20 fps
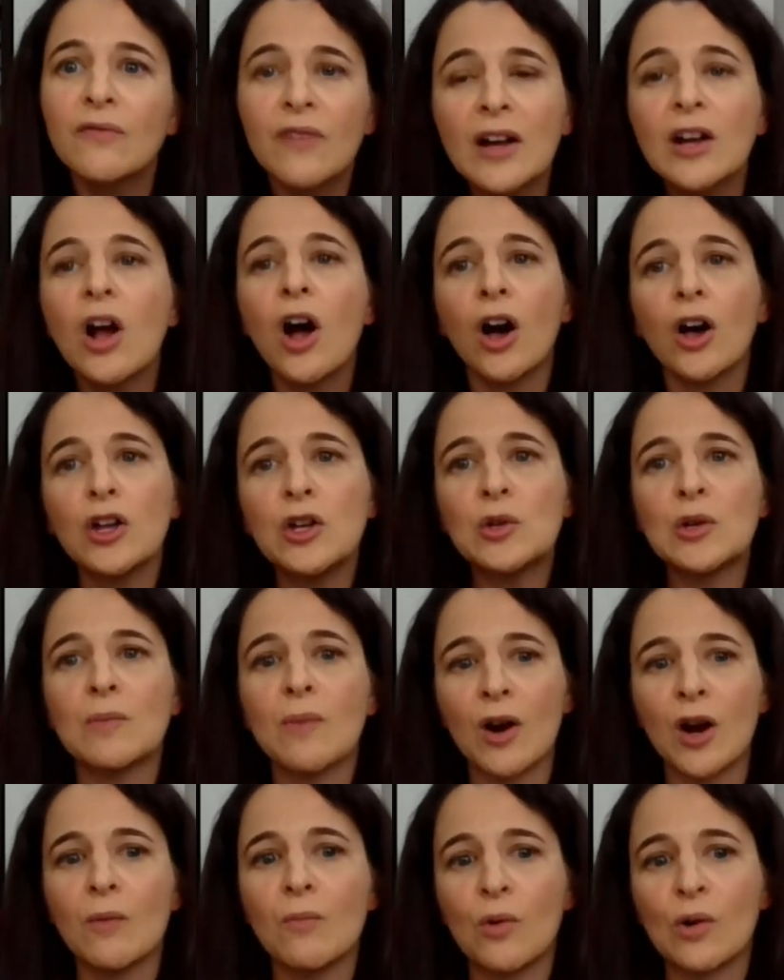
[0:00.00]
Now, if I call you
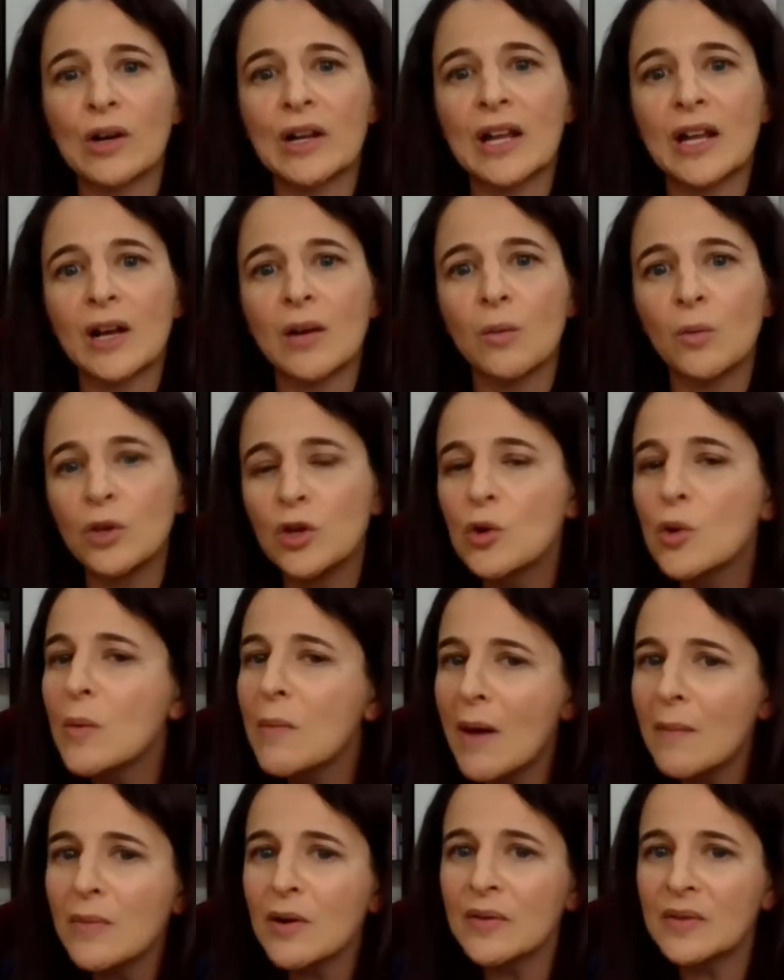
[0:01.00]
tomorrow morning, will
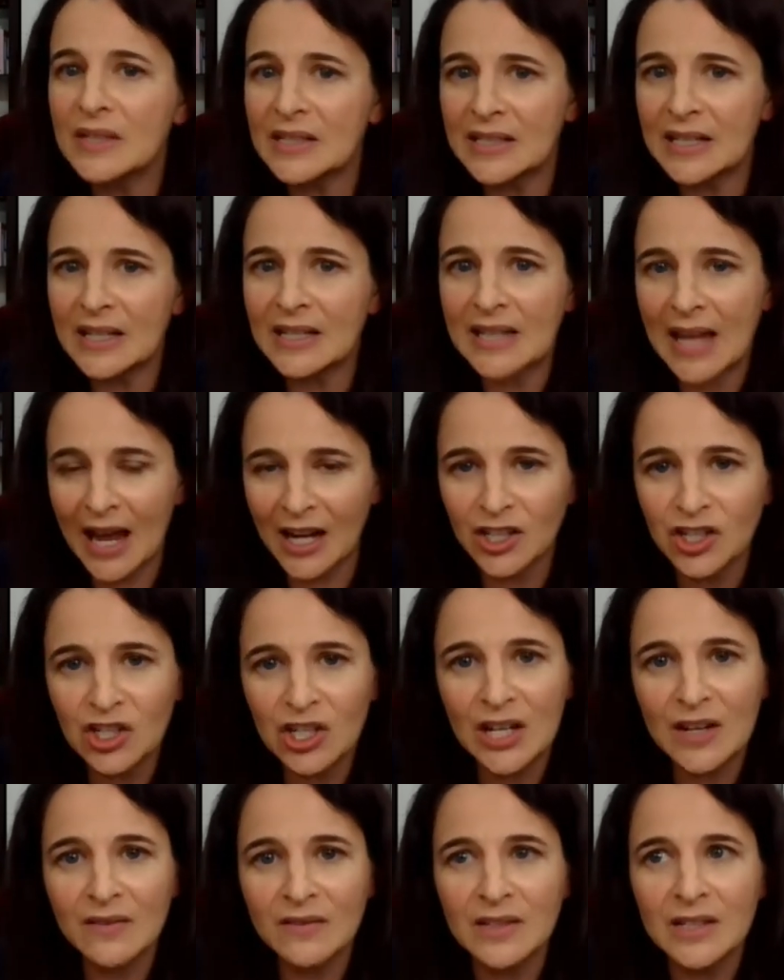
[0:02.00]
you remember the 6
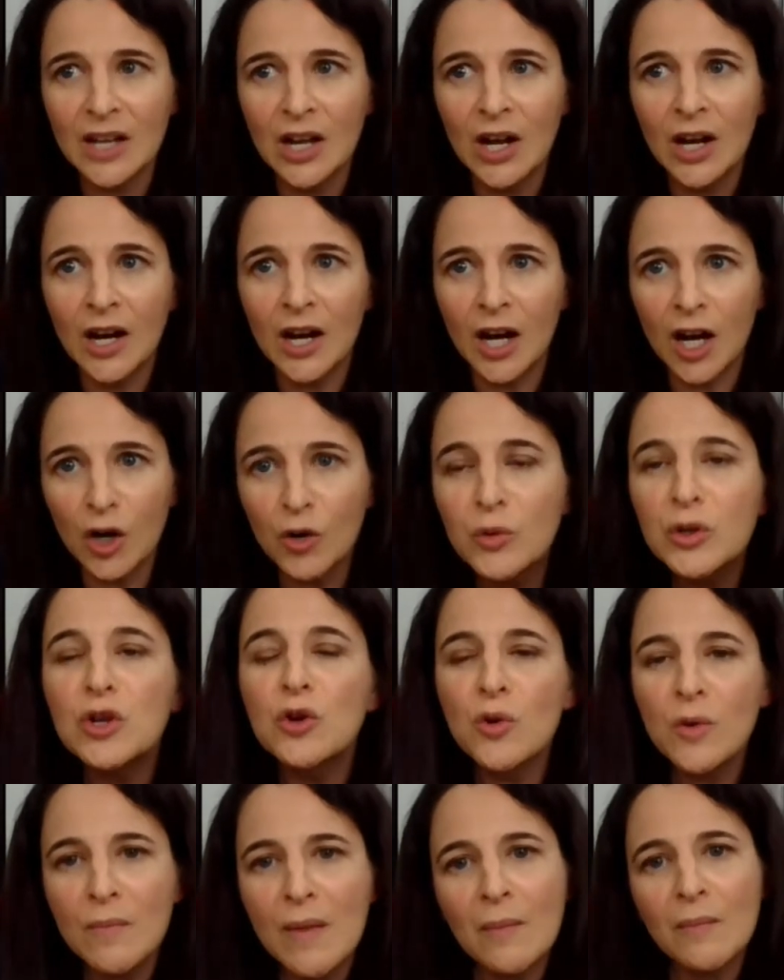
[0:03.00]
adjectives, or
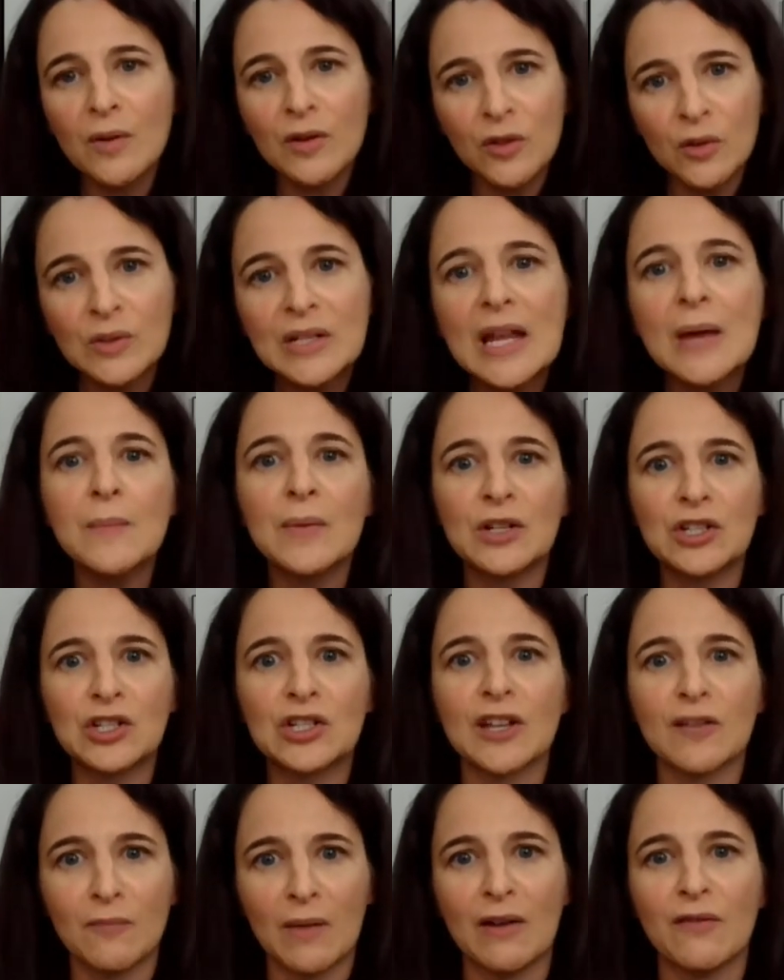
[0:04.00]
will you remember those
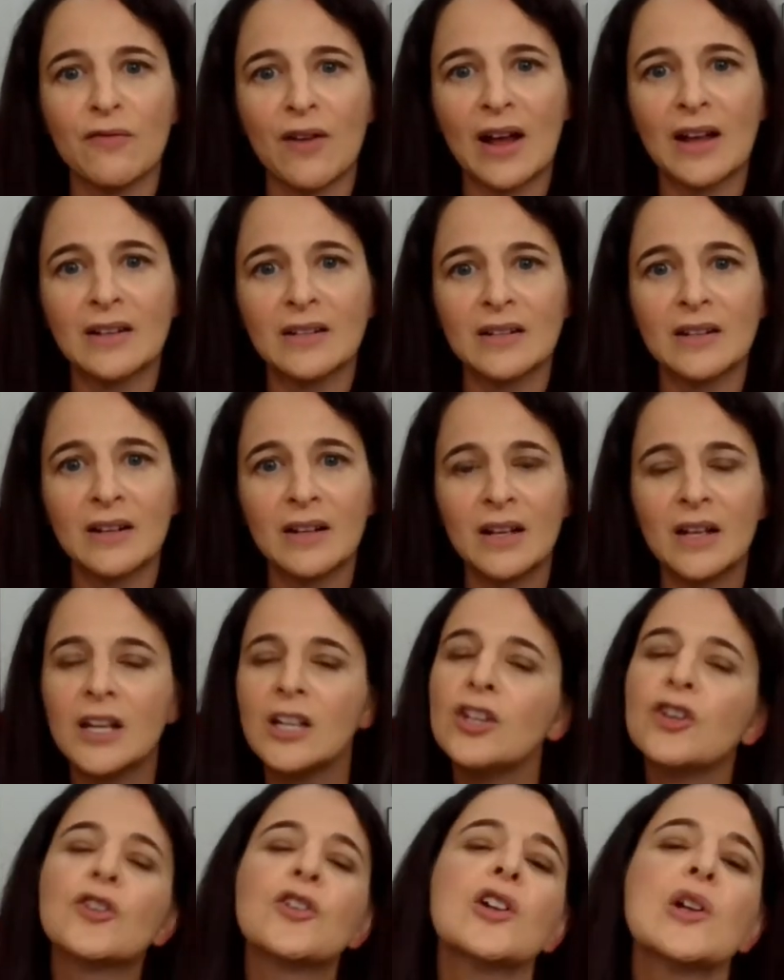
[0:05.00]
images of my friend?
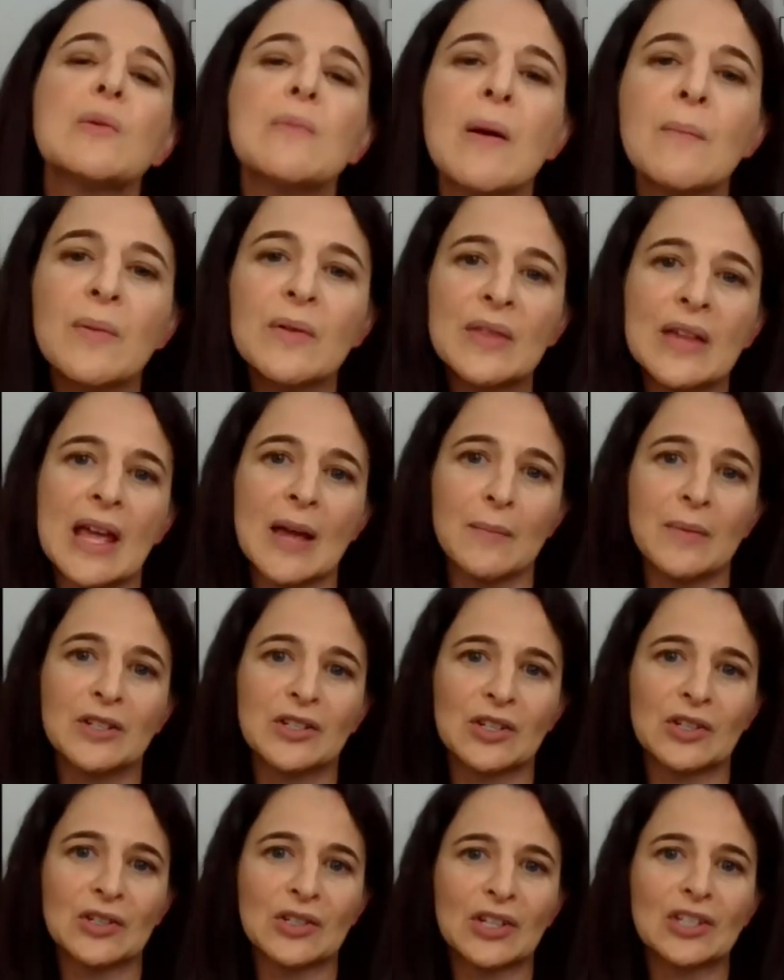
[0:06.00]
You're going to remember the
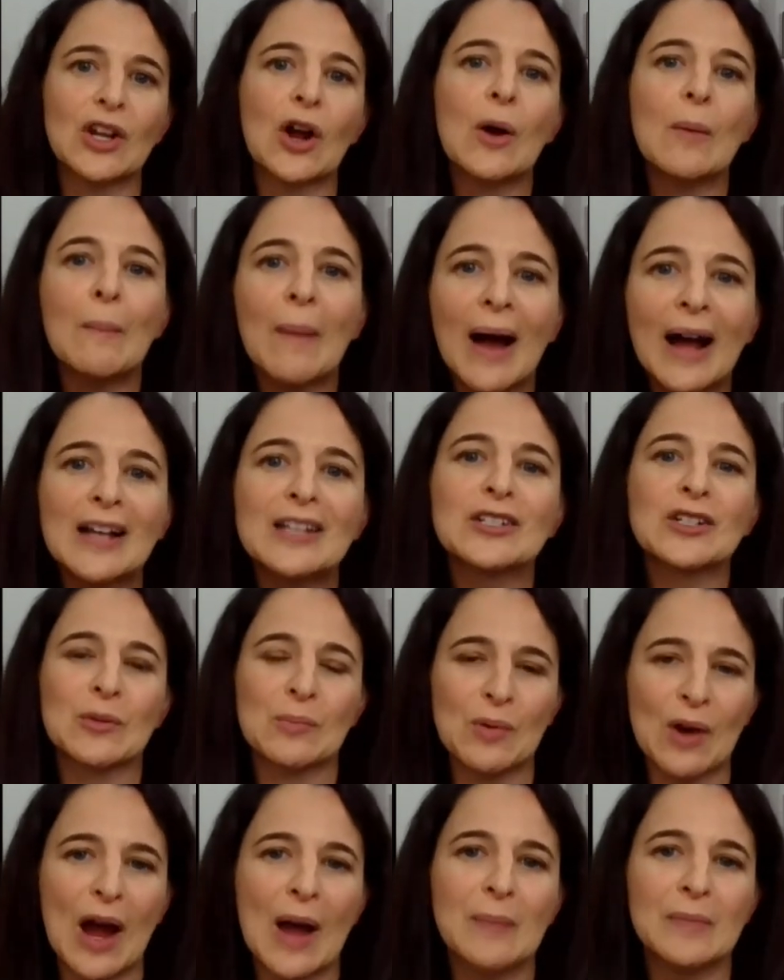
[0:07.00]
images because our
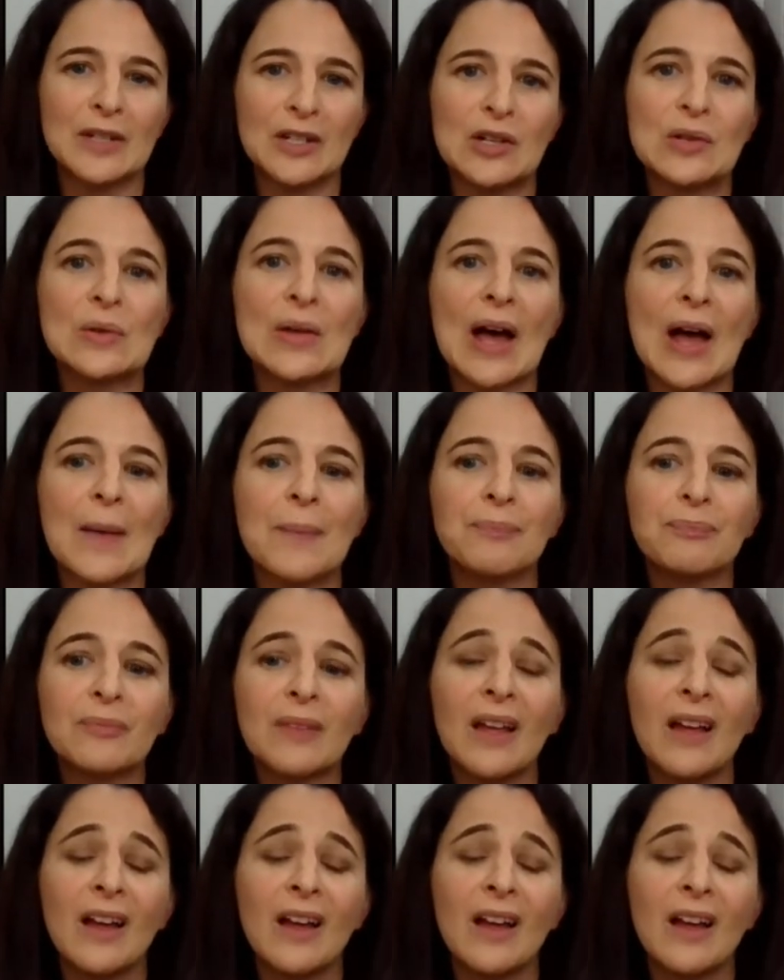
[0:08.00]
minds are primed to do that.